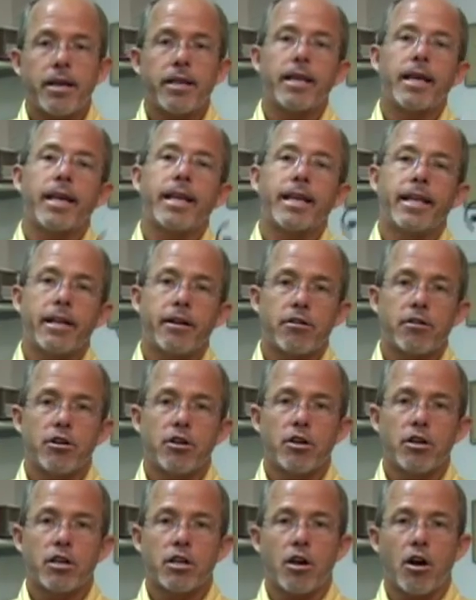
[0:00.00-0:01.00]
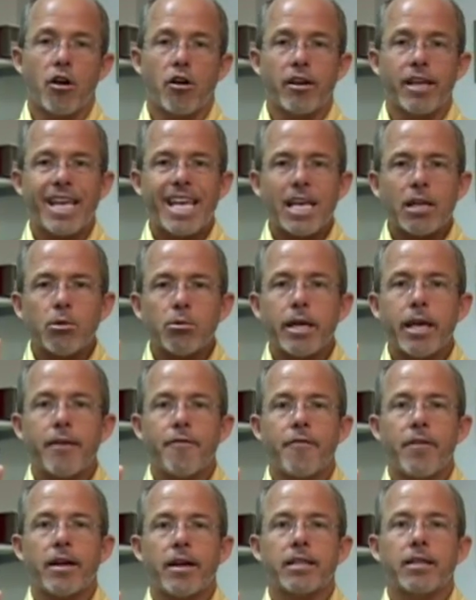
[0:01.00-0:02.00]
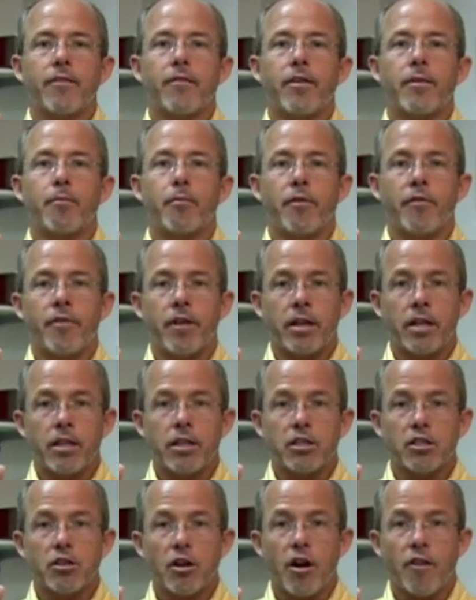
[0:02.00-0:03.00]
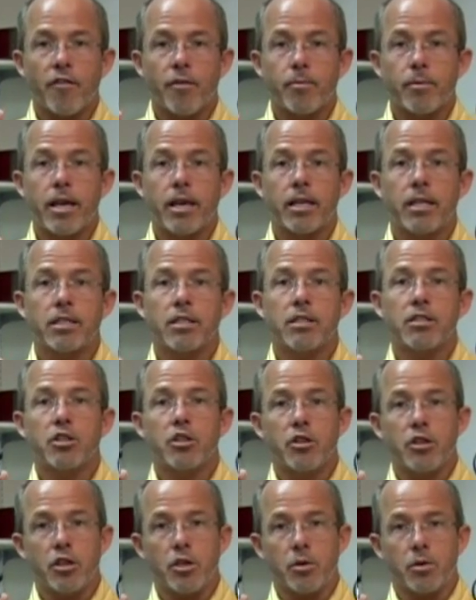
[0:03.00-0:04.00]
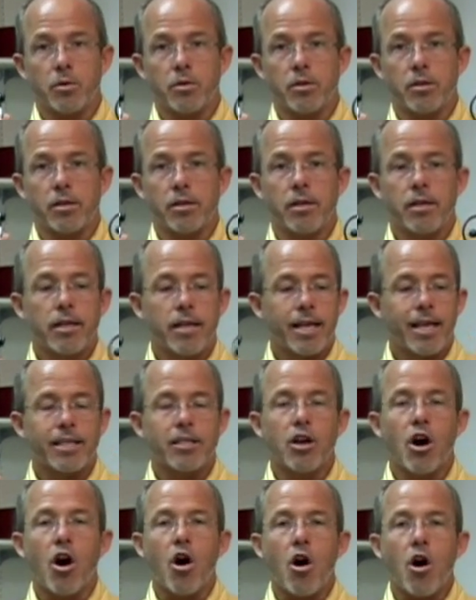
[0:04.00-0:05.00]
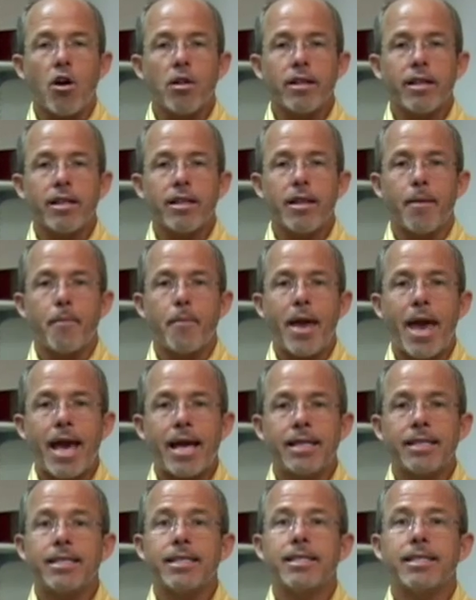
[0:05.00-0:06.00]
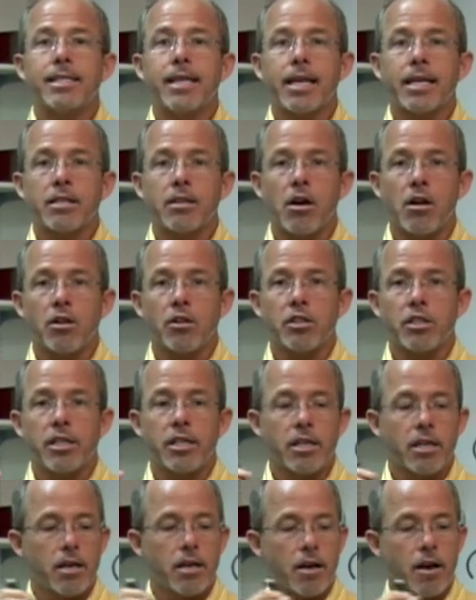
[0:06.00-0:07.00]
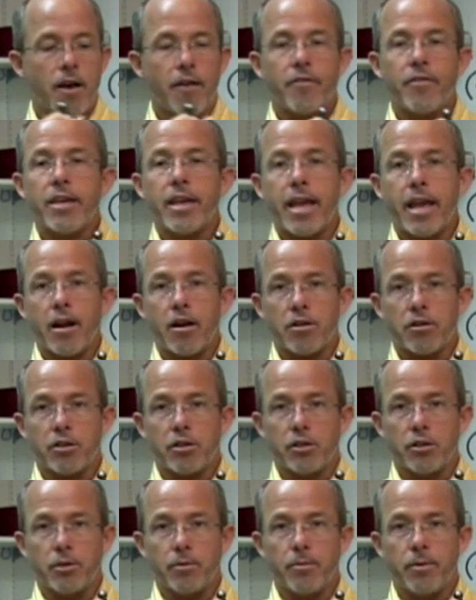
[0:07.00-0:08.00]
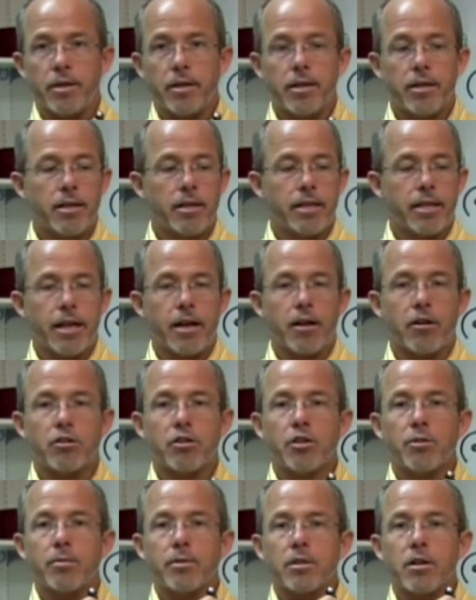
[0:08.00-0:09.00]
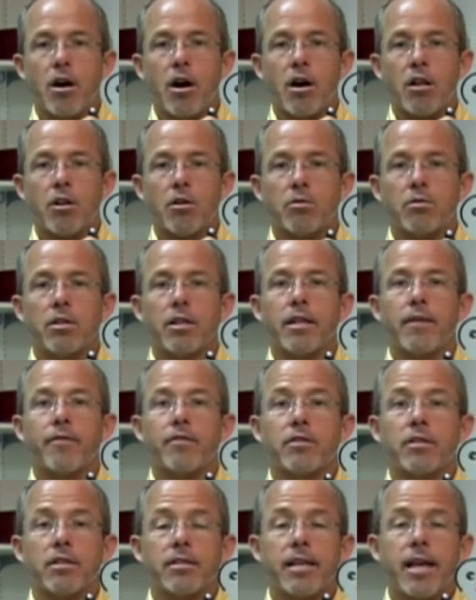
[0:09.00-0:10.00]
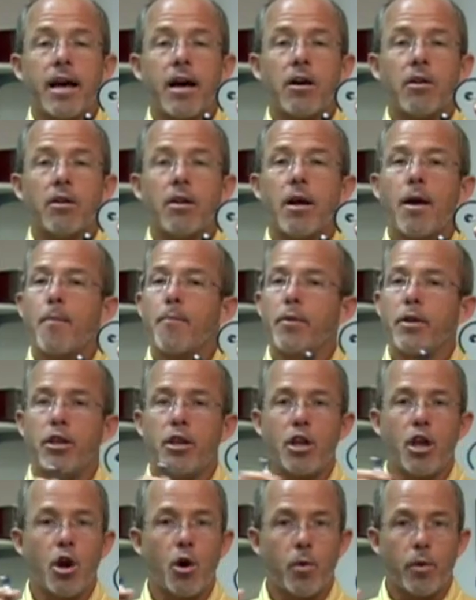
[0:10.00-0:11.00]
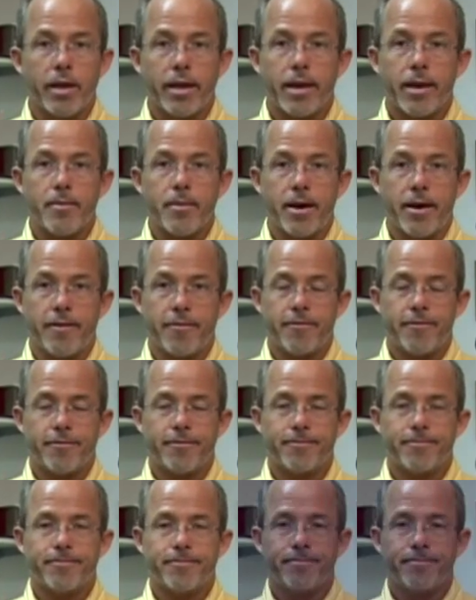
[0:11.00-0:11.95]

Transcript: bud and ear hook are equally effective at preventing the SAR from getting to the user. It's all in the patented technology of the air tube. The air tube is hollow, delivers the sound, but no EMF.